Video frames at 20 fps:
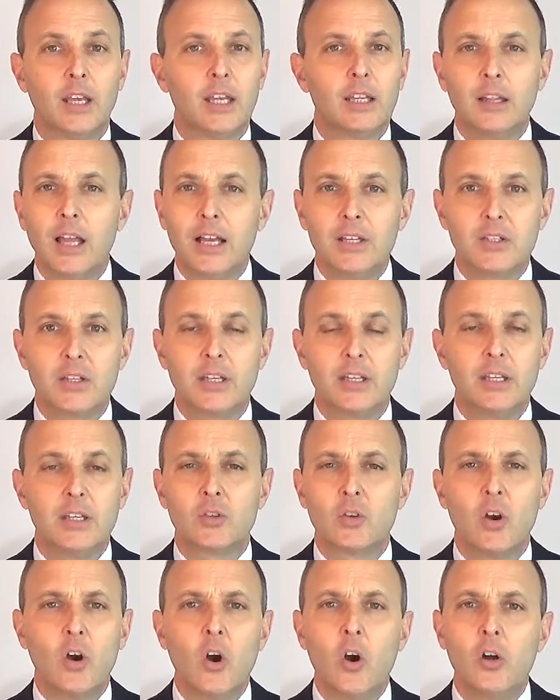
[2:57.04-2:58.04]
and lots of
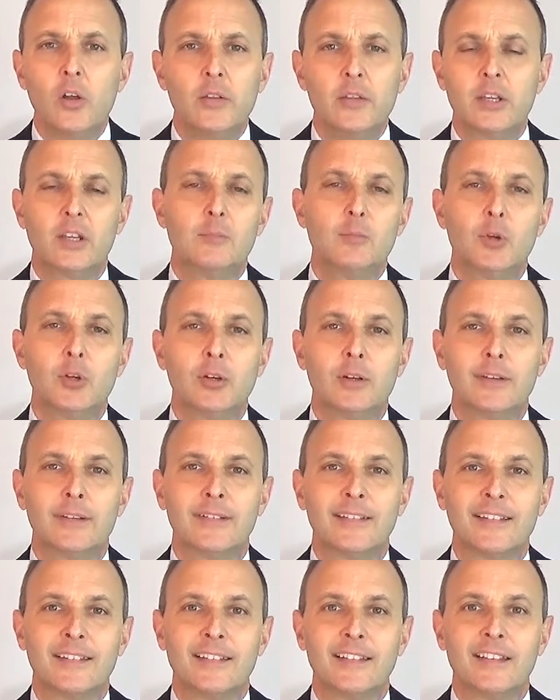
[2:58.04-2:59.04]
kids all in the community,
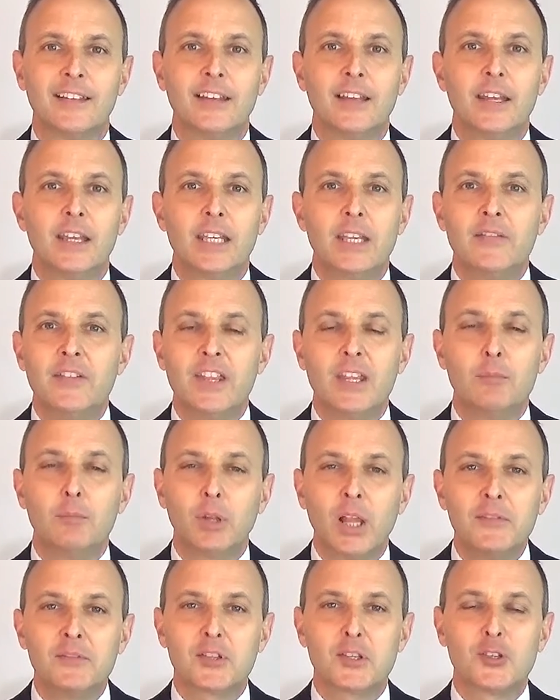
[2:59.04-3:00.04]
giving them
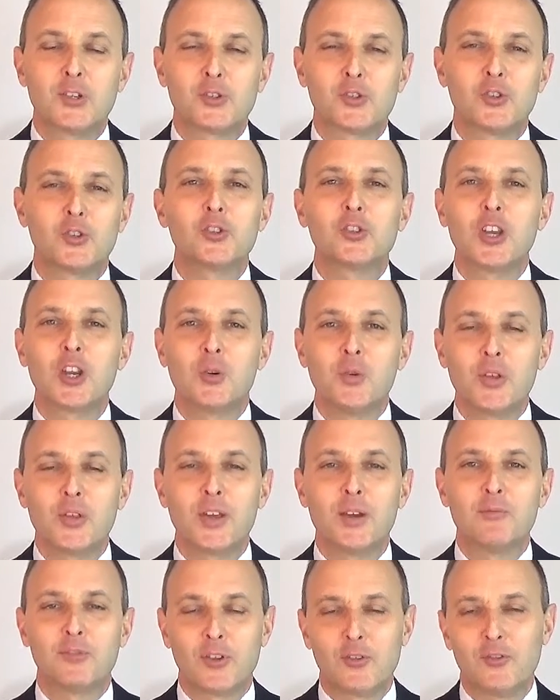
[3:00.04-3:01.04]
life skills that they'll take with
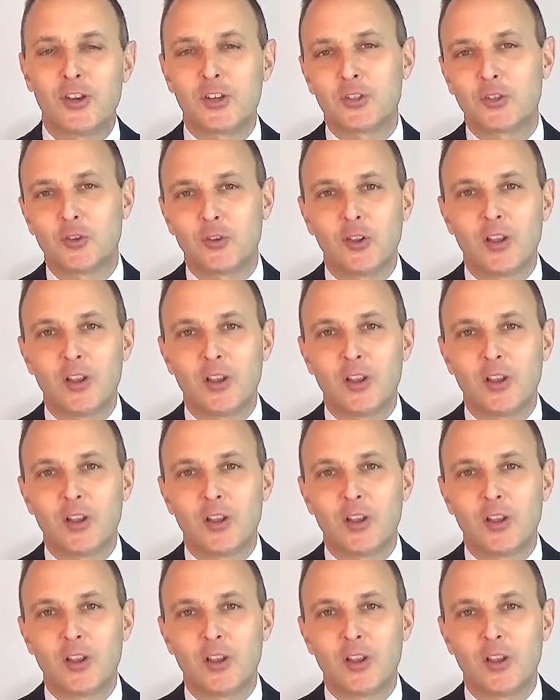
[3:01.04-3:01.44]
them for the rest of